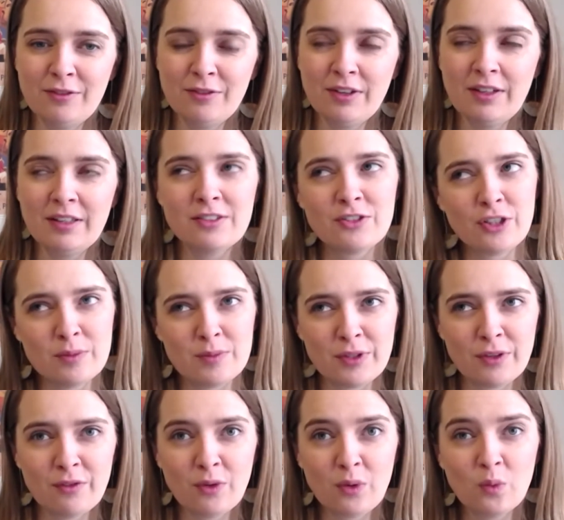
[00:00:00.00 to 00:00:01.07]
in terms
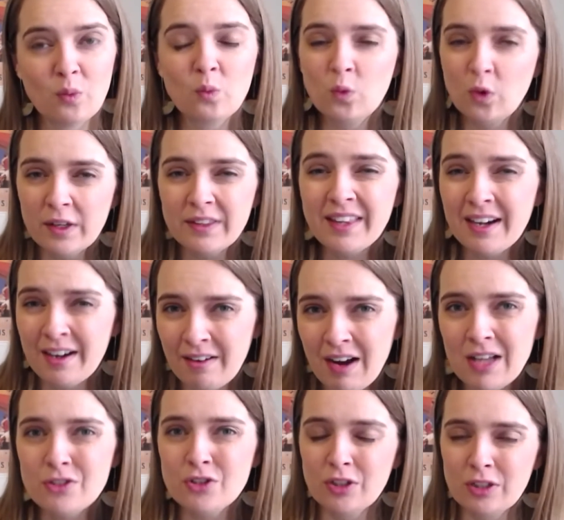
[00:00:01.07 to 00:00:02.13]
of what they are
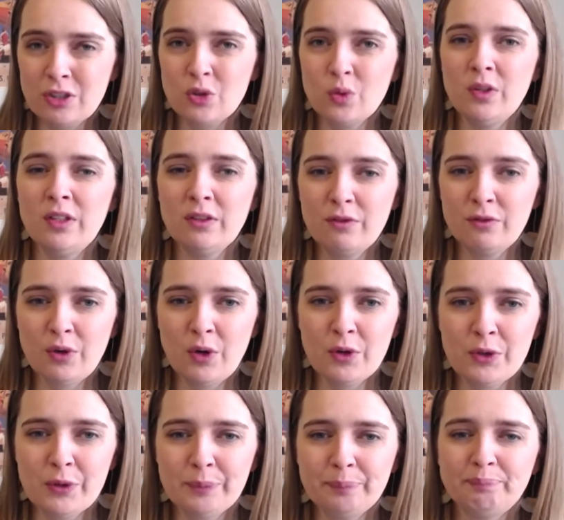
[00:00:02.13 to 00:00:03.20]
actually doing for you.